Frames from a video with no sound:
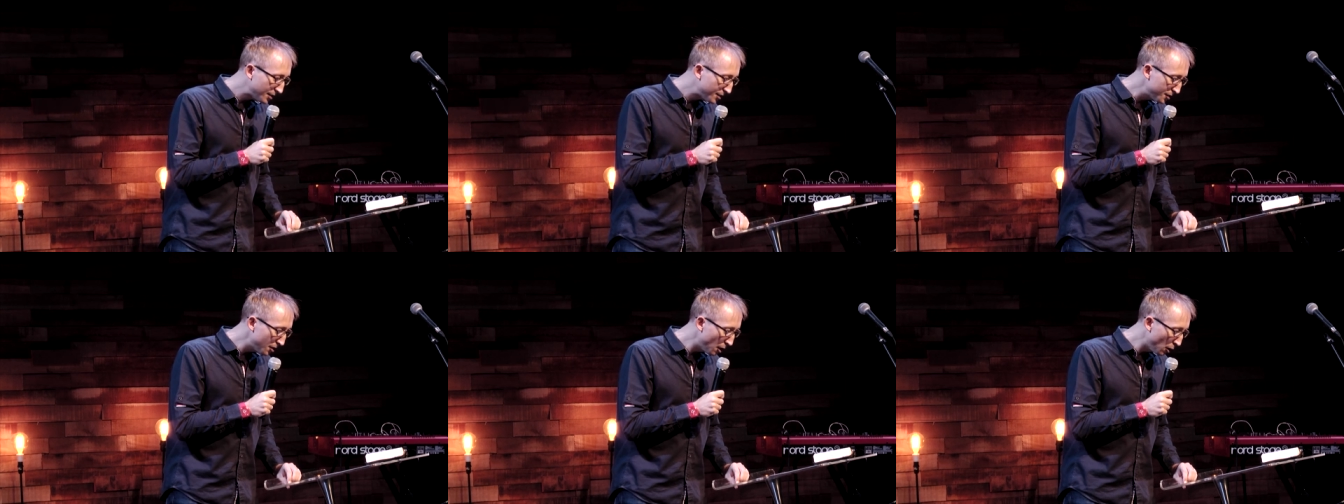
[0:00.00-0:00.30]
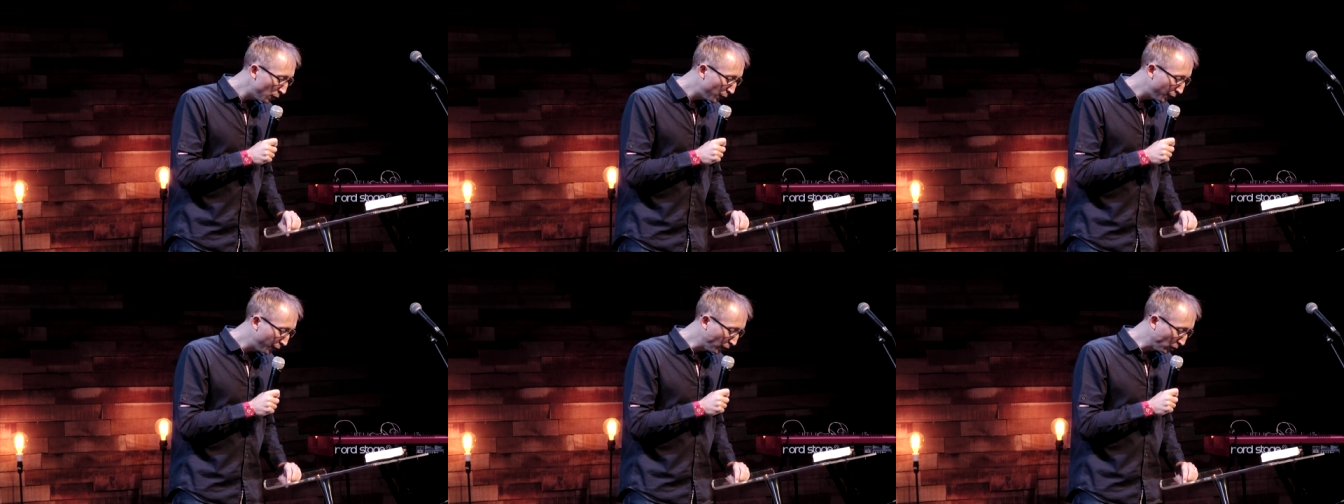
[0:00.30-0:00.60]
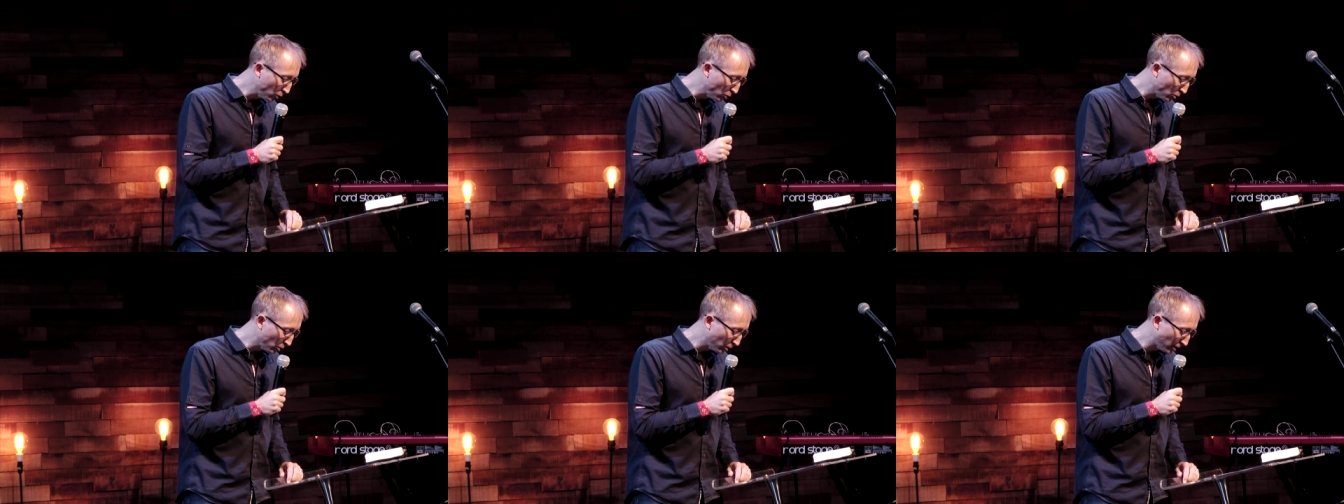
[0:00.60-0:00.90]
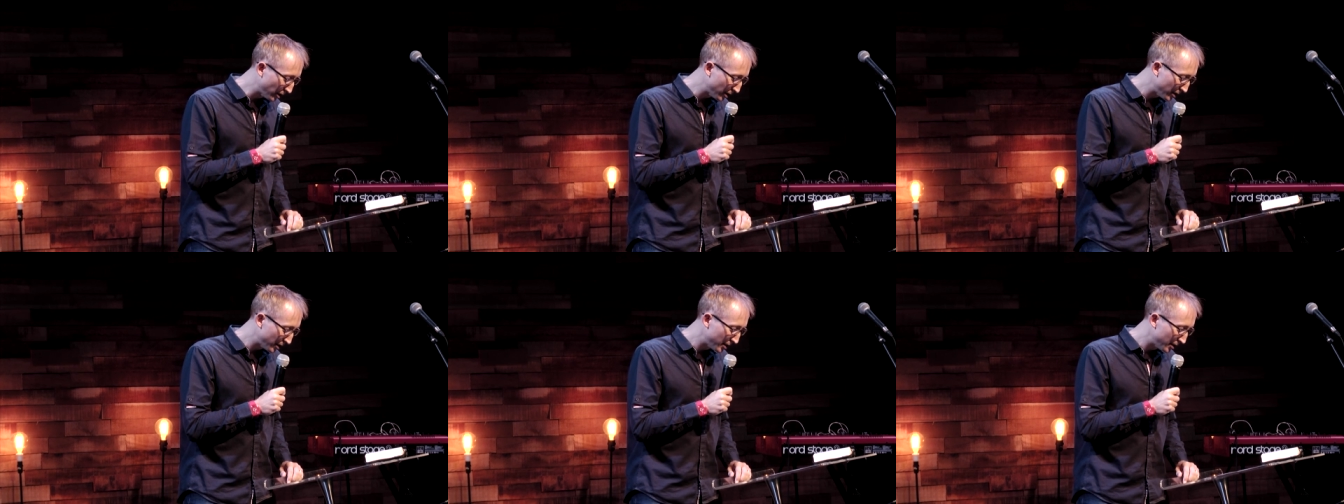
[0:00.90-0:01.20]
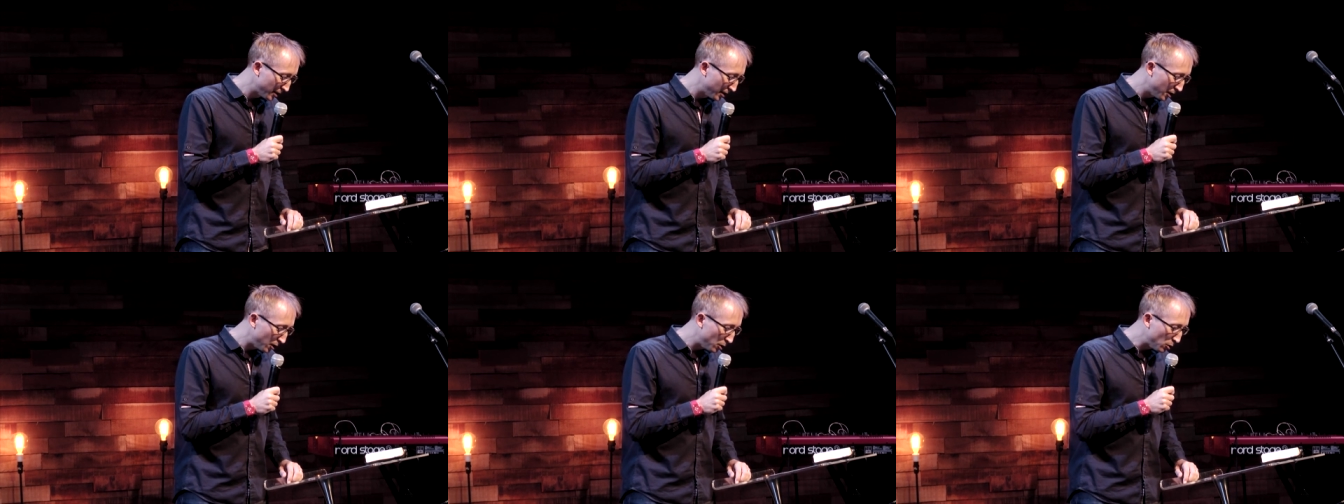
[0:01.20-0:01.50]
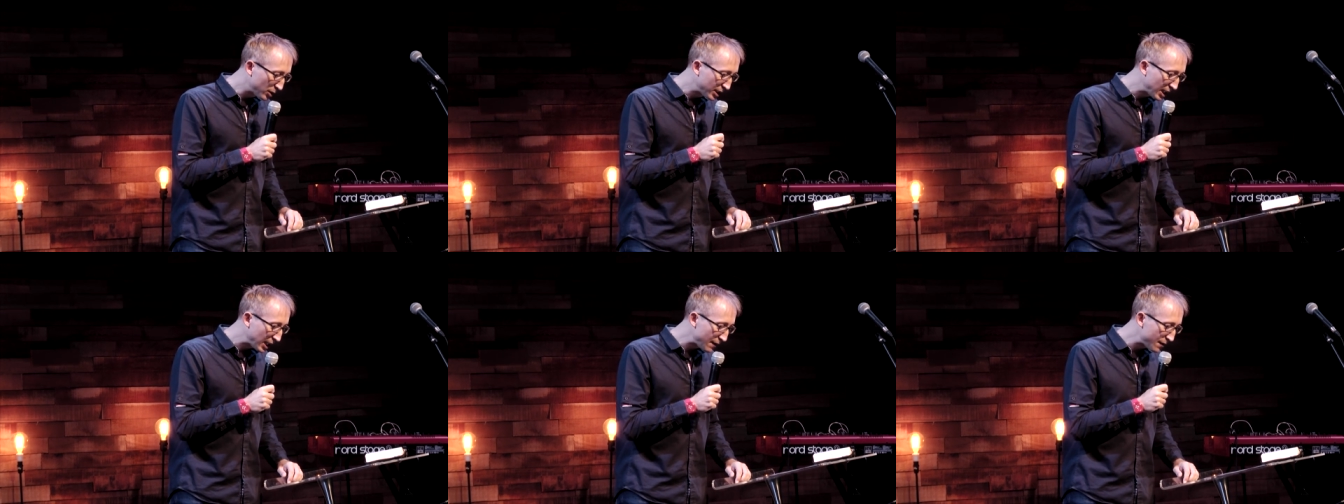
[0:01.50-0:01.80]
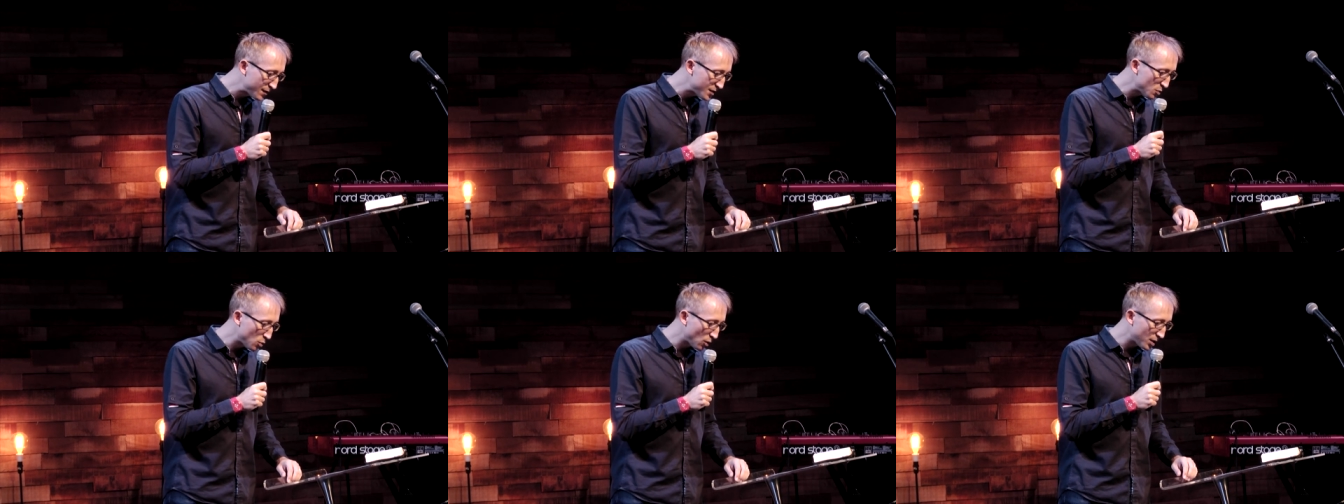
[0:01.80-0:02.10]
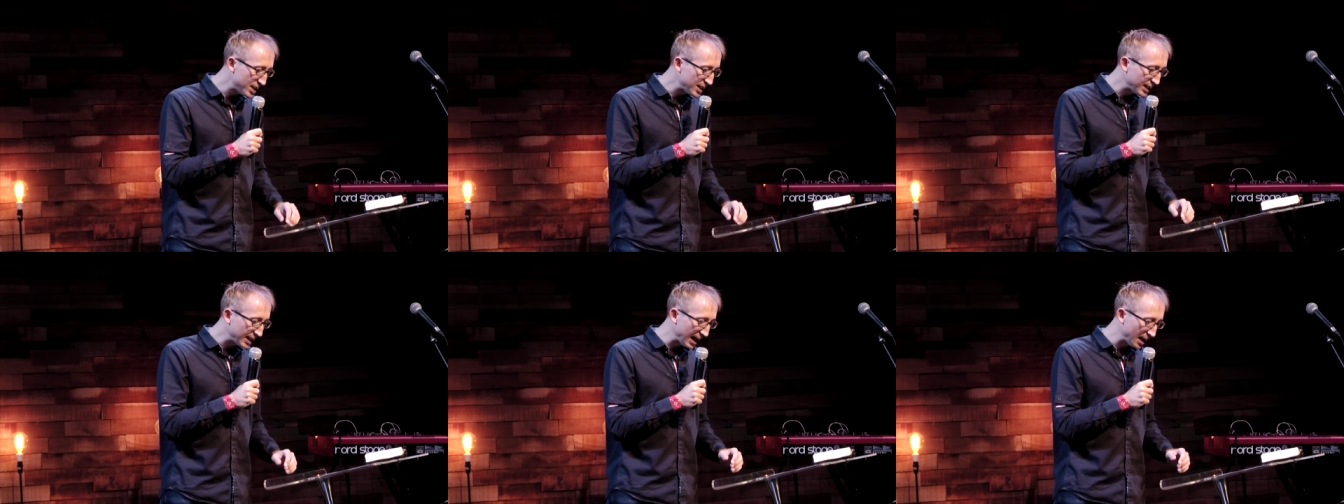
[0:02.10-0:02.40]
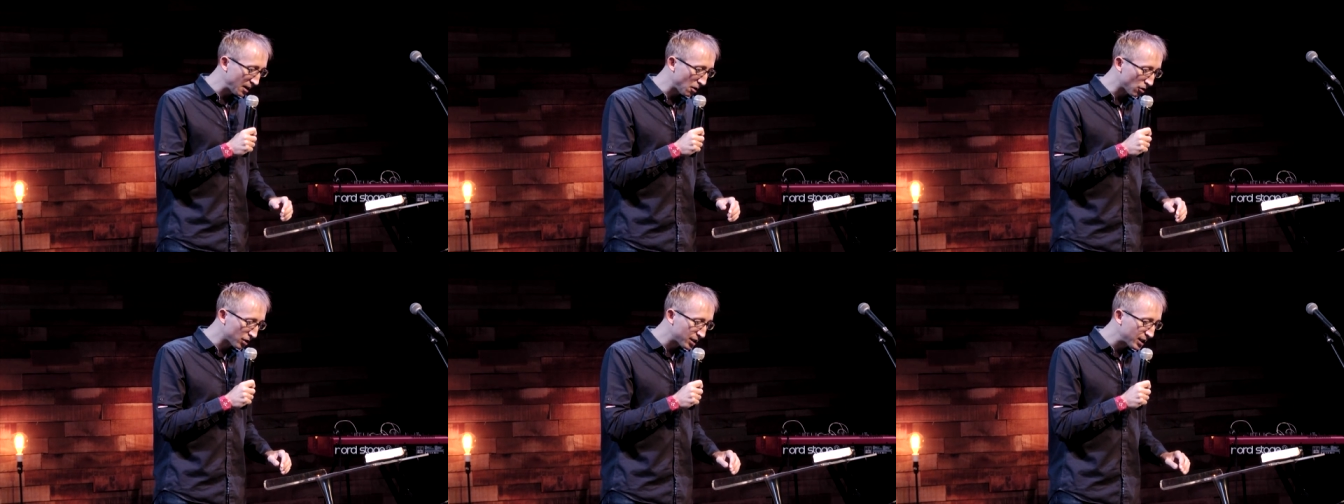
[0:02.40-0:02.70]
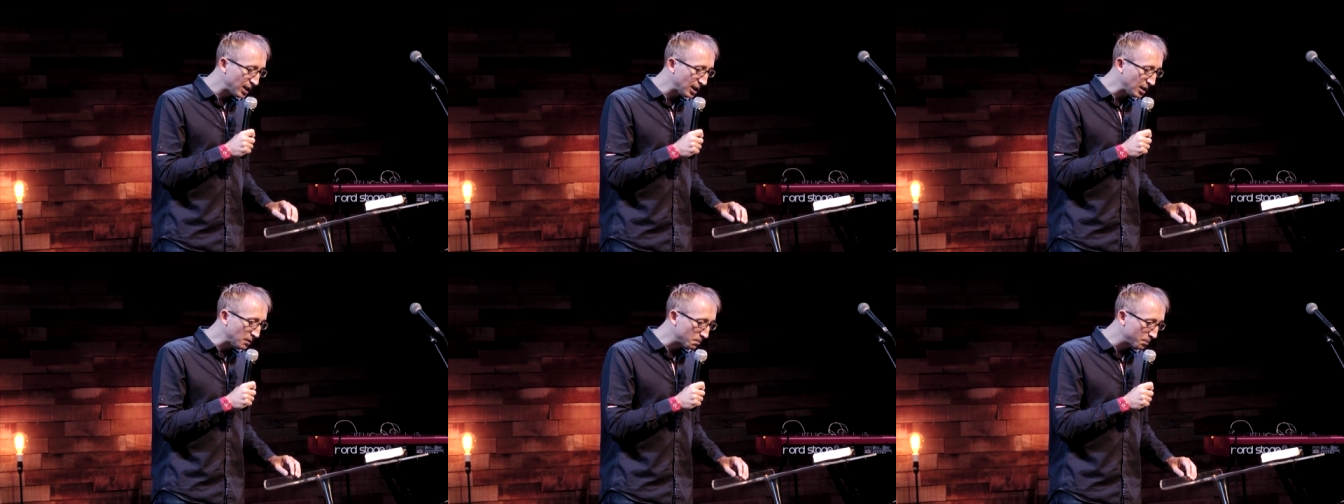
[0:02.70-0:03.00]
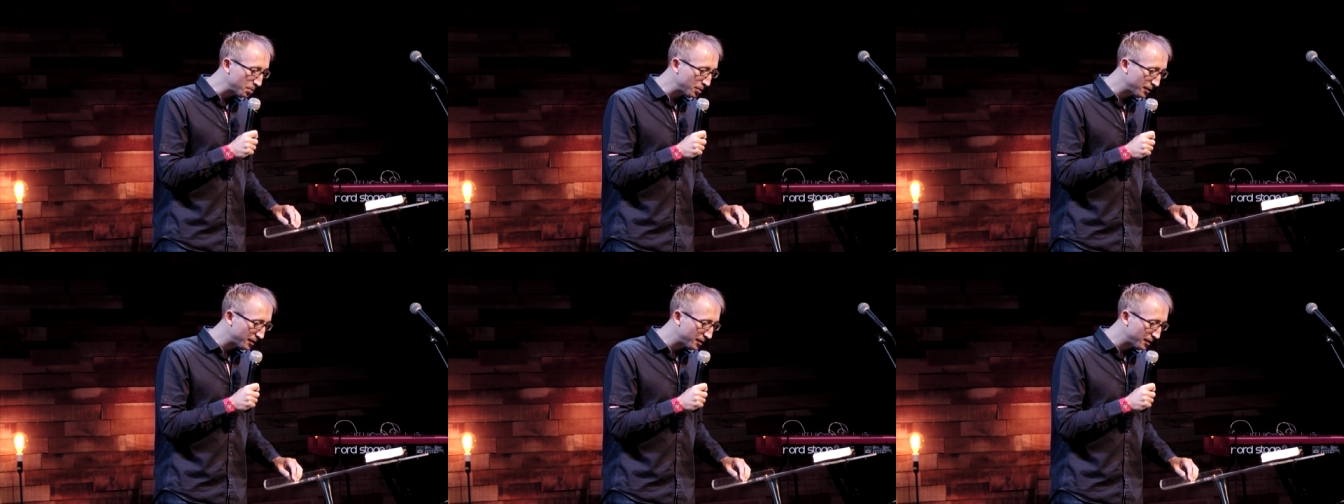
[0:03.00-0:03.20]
no fool who gives what he cannot keep